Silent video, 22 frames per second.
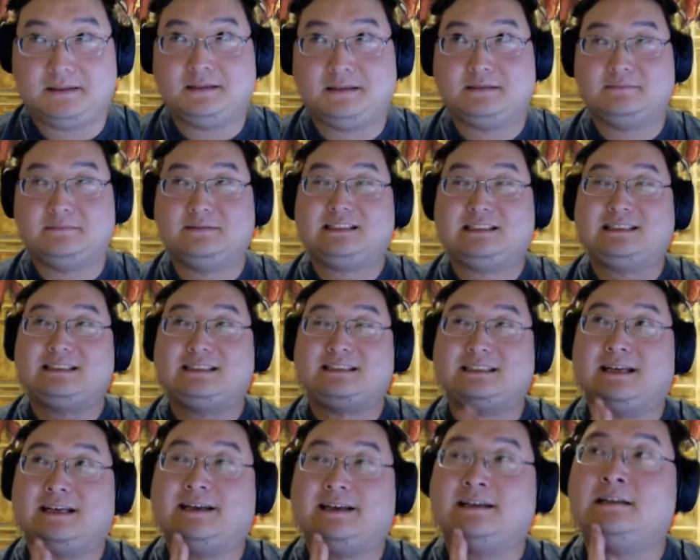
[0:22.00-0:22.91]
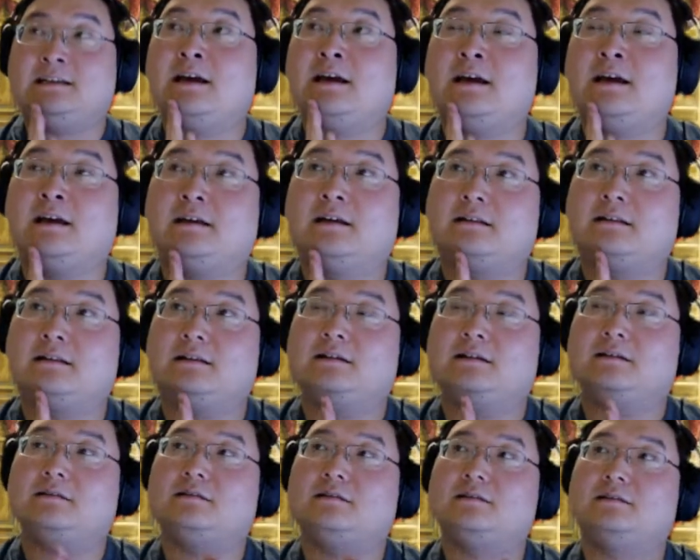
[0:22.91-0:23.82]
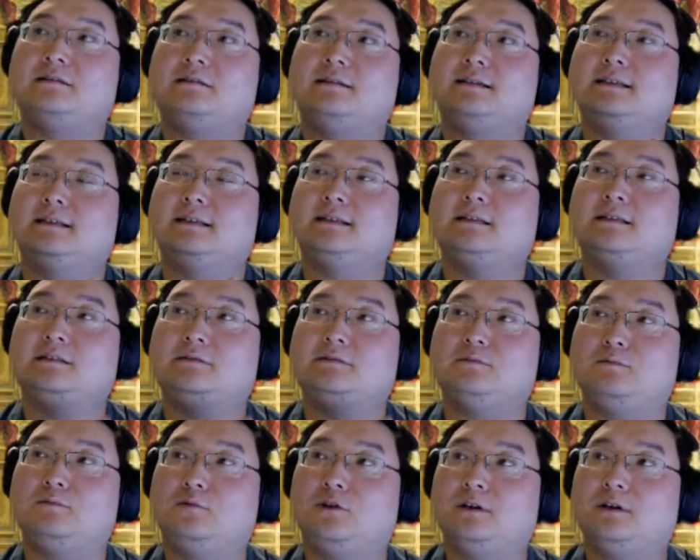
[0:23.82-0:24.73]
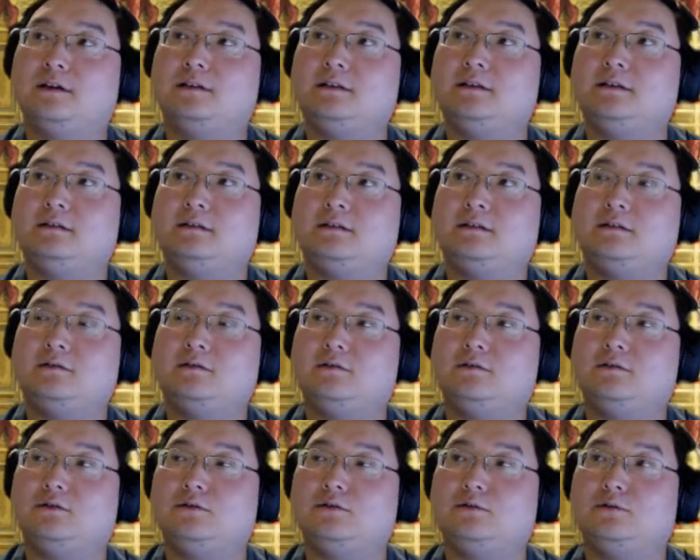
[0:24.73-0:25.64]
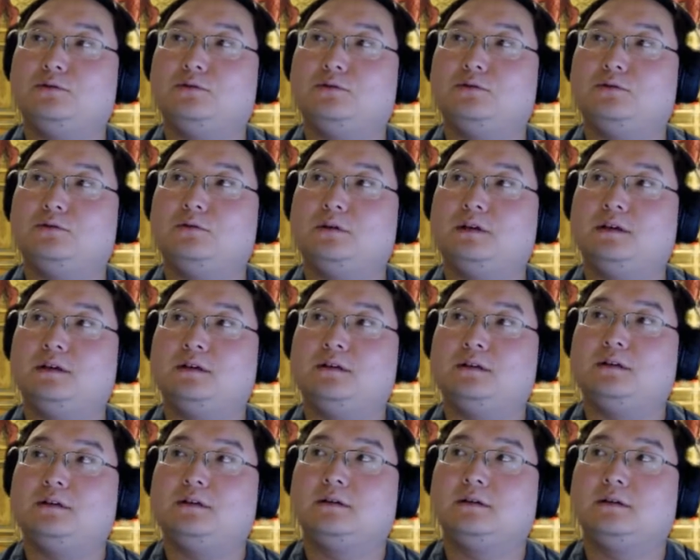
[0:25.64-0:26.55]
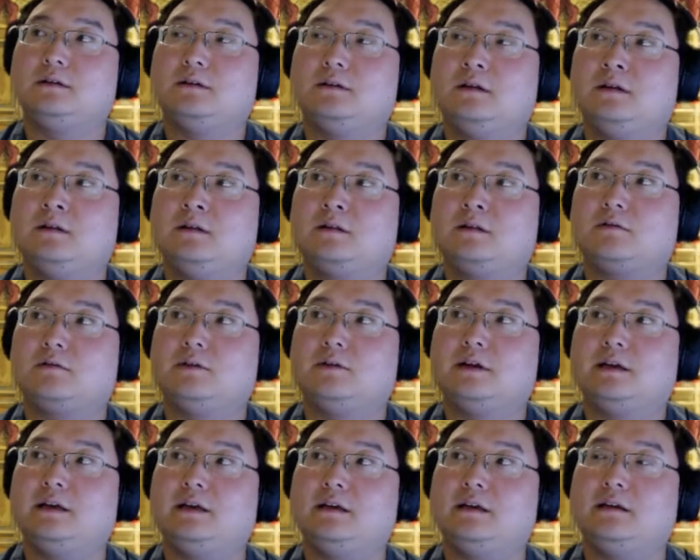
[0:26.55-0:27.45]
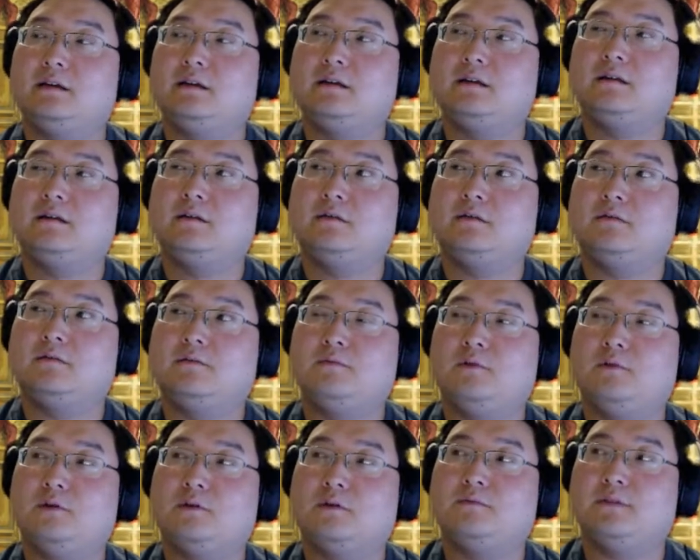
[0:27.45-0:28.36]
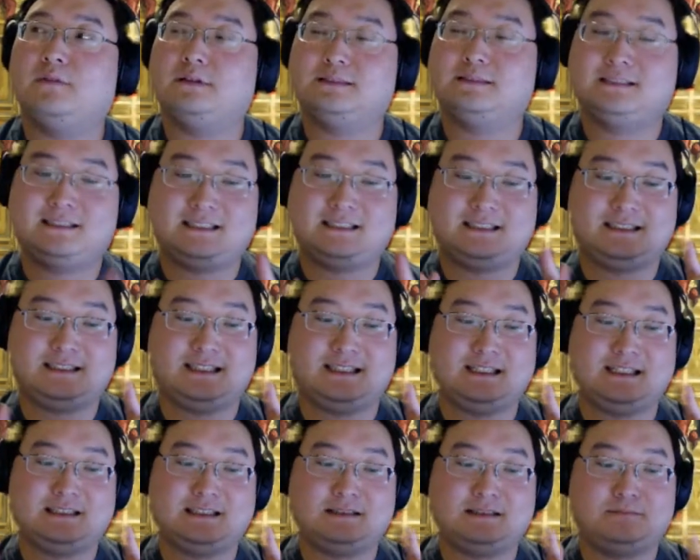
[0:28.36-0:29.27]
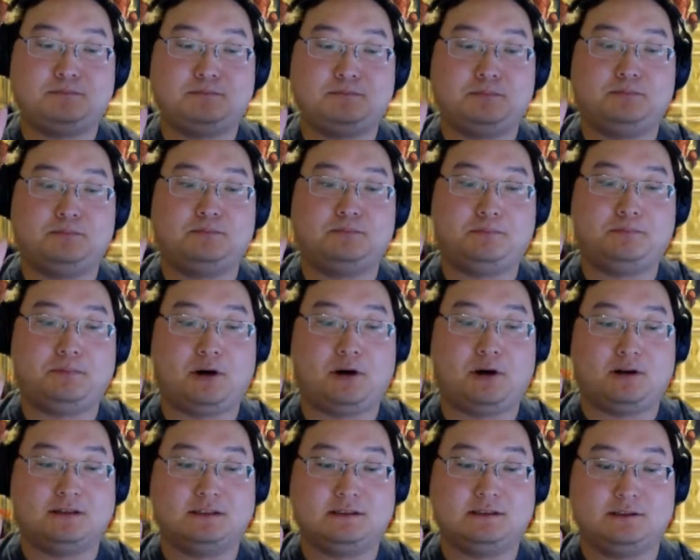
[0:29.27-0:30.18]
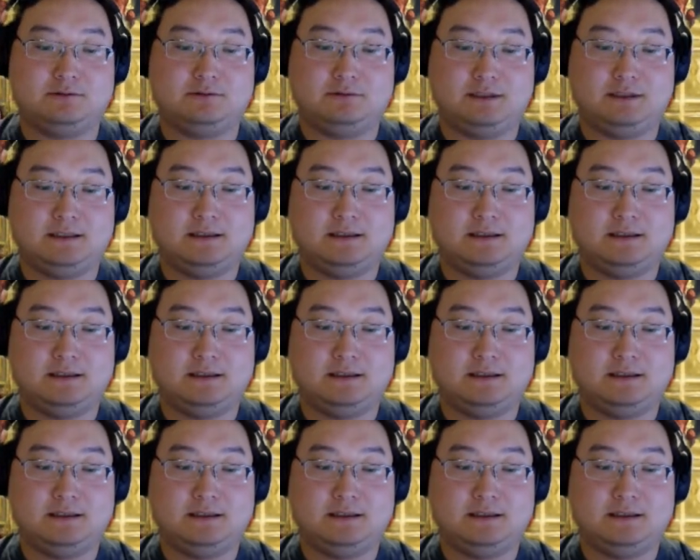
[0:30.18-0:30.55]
We could say there is one, two, three, four, 6 parts to it.